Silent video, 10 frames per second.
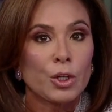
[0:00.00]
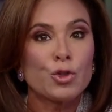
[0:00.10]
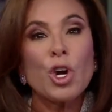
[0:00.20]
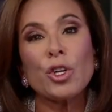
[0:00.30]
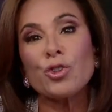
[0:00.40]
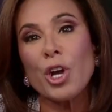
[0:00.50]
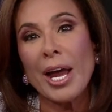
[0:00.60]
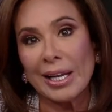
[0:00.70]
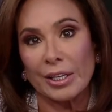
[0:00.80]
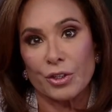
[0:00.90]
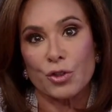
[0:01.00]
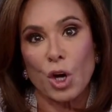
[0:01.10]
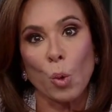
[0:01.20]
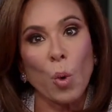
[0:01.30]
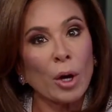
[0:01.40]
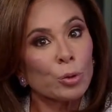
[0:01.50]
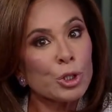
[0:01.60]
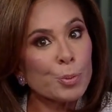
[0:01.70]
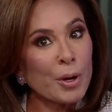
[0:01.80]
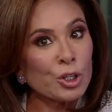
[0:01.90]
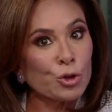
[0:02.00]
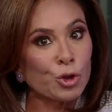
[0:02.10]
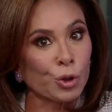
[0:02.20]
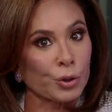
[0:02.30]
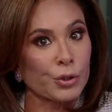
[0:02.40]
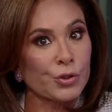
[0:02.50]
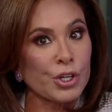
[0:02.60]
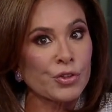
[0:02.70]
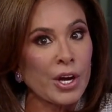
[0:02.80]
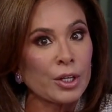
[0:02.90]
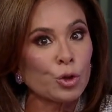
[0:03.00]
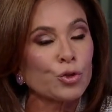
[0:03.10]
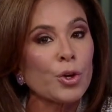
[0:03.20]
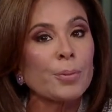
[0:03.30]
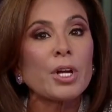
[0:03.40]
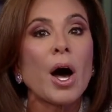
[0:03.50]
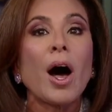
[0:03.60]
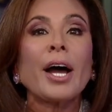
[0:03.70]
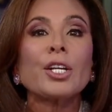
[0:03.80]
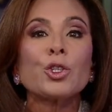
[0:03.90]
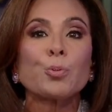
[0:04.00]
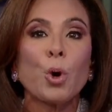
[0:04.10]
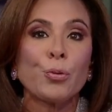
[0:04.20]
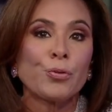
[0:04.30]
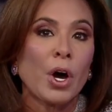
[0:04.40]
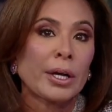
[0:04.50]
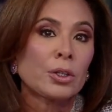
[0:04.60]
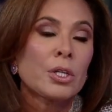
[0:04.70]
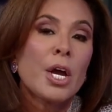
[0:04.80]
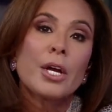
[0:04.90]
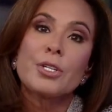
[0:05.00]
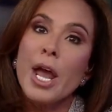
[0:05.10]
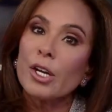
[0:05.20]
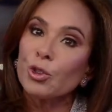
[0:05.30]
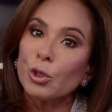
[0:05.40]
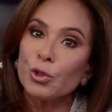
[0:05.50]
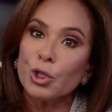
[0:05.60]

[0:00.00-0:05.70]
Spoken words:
Judge Ellis, a well-respected jurist, has handled some of the highest-profile national